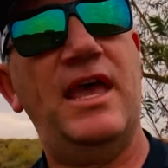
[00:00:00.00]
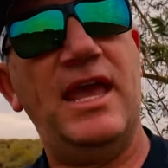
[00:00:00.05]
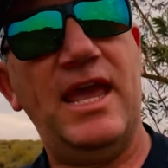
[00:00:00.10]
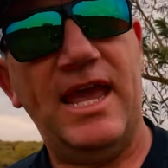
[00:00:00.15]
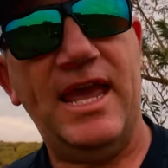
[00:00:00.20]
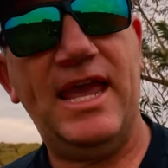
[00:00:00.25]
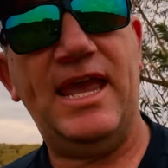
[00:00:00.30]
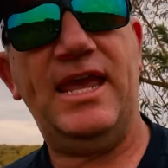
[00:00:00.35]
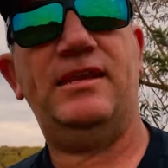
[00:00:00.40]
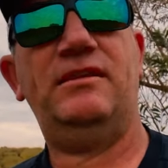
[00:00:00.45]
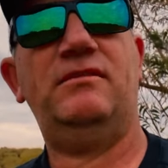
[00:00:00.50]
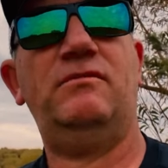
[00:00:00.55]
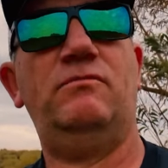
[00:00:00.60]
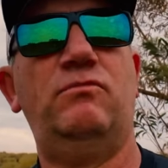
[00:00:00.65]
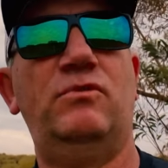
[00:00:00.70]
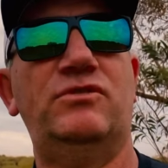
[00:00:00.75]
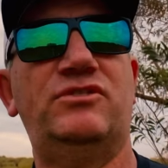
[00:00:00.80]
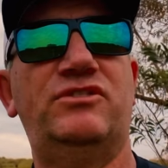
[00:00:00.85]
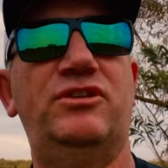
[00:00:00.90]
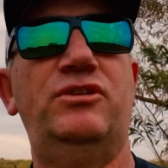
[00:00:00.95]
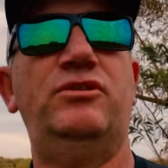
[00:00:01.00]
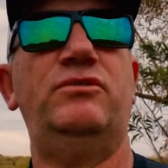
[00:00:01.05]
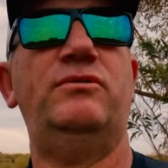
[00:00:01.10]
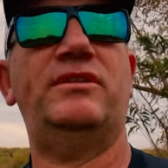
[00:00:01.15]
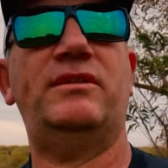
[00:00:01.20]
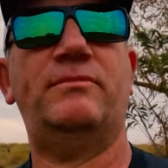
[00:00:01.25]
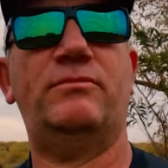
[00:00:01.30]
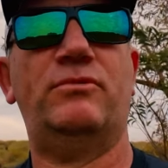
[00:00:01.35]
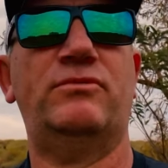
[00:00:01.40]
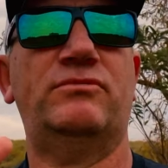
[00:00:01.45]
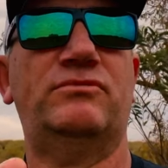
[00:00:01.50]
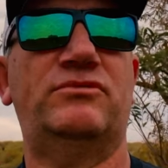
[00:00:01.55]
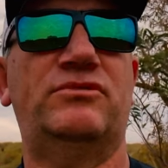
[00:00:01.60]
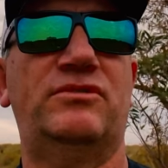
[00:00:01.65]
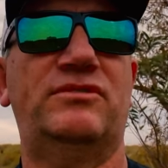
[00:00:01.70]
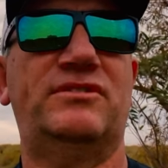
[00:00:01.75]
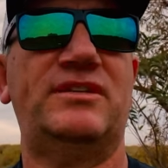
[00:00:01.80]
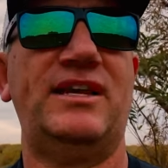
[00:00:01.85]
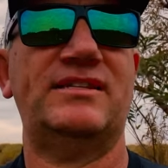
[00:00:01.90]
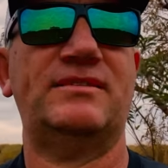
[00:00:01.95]
and what to do, and then we'll
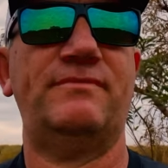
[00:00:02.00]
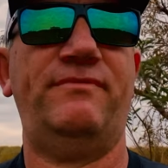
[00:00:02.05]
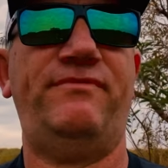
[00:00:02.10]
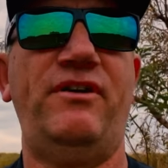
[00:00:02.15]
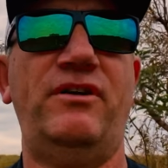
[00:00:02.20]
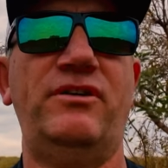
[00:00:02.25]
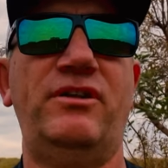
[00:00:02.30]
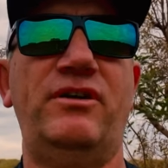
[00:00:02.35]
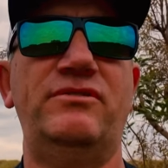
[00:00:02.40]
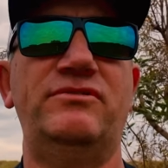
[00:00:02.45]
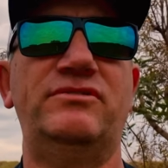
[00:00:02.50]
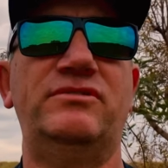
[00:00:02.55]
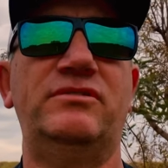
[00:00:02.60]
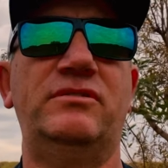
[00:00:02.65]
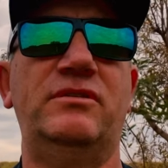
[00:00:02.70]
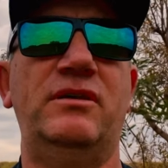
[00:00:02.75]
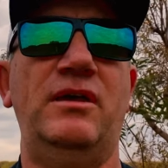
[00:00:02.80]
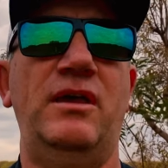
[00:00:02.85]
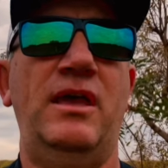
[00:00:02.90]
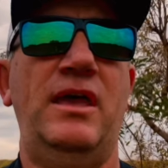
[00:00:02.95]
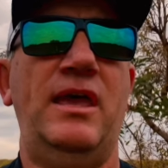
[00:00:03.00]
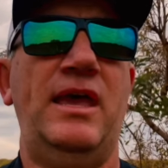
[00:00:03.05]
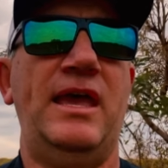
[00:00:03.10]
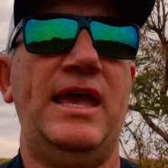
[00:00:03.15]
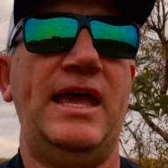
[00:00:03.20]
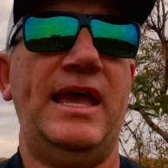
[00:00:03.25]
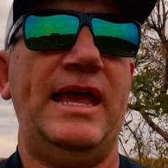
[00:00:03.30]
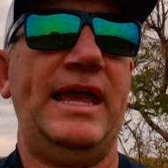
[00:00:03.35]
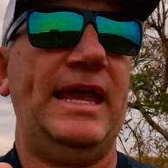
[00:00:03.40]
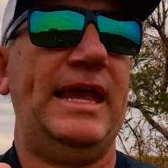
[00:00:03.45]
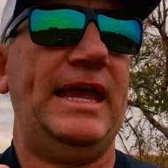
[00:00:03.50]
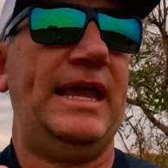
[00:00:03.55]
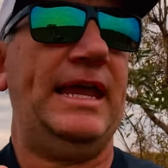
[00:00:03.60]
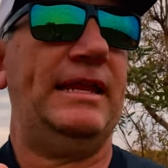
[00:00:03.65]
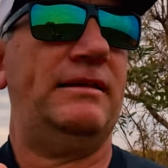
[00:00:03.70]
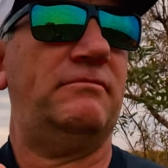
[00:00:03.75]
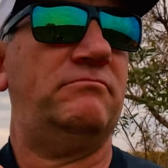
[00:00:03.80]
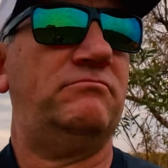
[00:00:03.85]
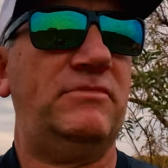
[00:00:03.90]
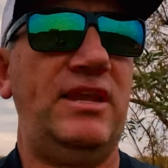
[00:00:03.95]
take some photos
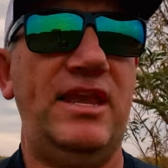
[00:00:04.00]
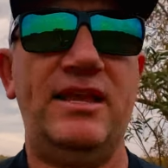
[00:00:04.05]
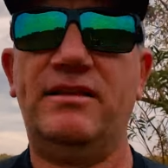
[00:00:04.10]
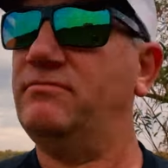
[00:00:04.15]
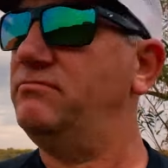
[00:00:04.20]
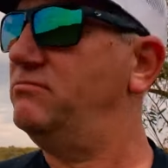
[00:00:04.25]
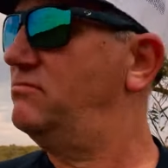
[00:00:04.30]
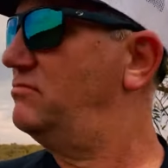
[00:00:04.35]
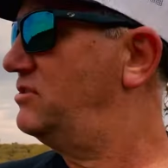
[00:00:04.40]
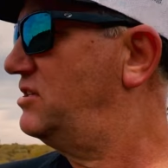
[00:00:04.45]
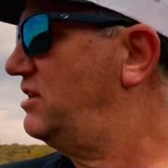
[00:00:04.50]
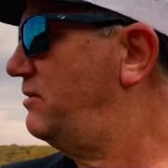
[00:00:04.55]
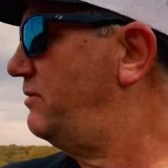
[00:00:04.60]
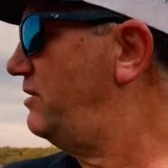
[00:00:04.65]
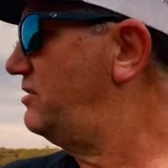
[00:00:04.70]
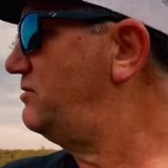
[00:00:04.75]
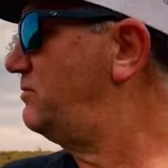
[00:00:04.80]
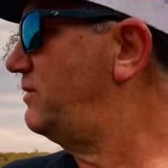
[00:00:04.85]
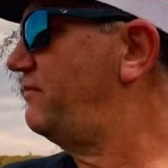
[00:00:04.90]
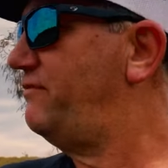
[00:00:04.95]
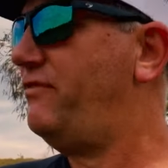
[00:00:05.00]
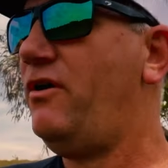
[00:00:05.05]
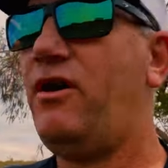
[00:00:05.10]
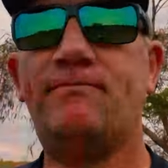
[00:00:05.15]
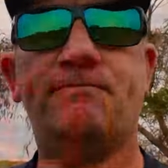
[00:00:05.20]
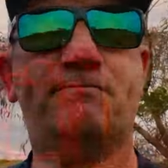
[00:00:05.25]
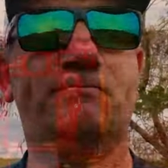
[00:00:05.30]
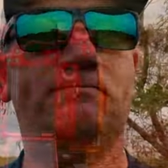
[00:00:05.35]
and, yeah, see what else we can find.